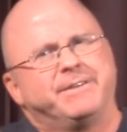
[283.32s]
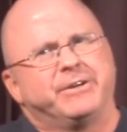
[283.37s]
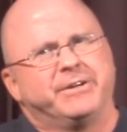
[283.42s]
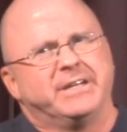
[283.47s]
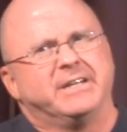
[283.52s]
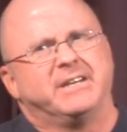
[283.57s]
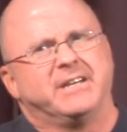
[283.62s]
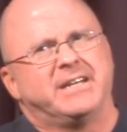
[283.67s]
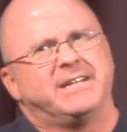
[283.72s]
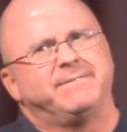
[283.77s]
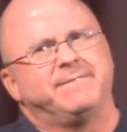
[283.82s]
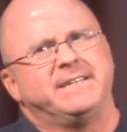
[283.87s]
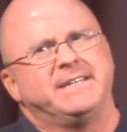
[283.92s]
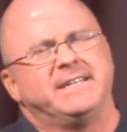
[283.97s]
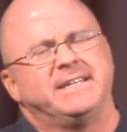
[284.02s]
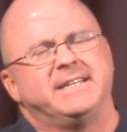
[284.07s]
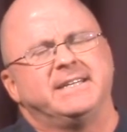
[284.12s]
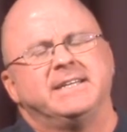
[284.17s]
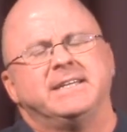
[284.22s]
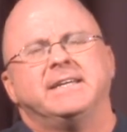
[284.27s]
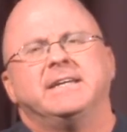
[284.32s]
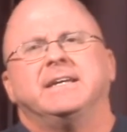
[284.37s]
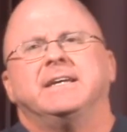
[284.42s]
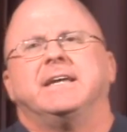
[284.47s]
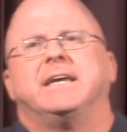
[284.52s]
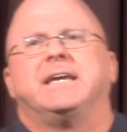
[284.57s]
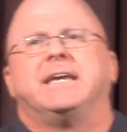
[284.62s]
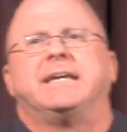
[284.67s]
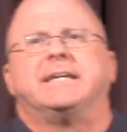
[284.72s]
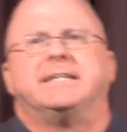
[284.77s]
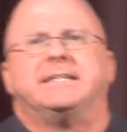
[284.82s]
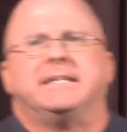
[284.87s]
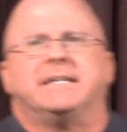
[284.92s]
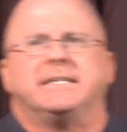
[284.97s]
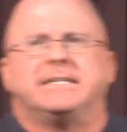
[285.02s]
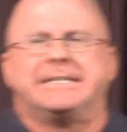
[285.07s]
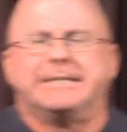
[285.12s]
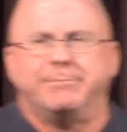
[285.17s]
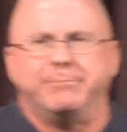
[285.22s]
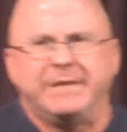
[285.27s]
very loving and
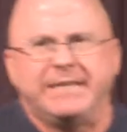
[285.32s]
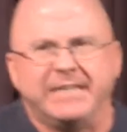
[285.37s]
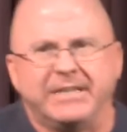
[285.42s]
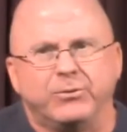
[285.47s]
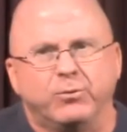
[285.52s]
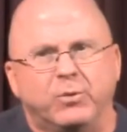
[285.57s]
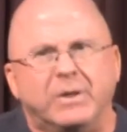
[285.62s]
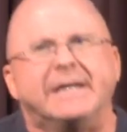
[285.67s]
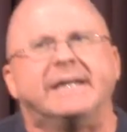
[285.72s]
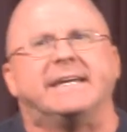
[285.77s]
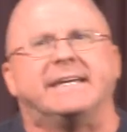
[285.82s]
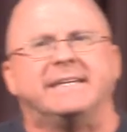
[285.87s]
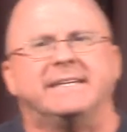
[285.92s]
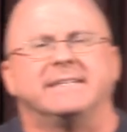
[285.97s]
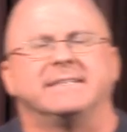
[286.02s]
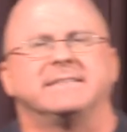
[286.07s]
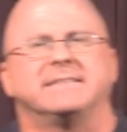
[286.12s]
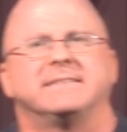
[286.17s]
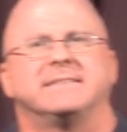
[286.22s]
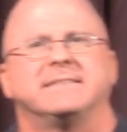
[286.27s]
committed way.